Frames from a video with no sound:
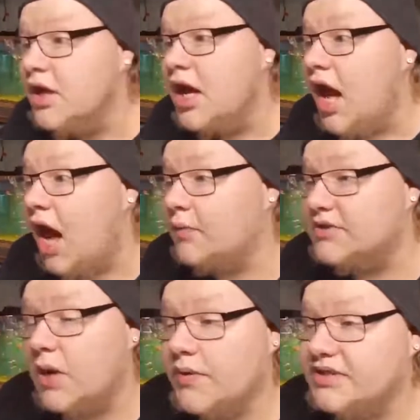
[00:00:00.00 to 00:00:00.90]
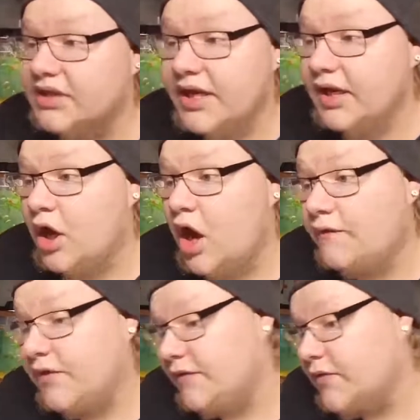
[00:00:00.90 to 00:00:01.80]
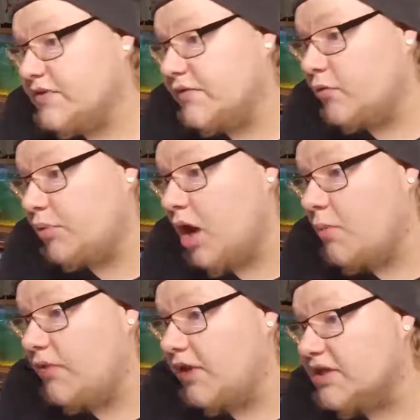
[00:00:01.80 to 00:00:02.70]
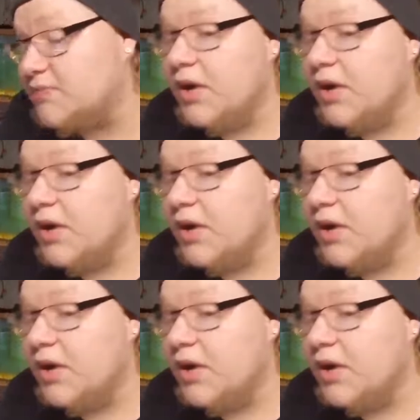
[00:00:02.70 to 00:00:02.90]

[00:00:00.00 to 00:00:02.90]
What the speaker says: I was always cleaning off, and if there was ever a problem with the customer,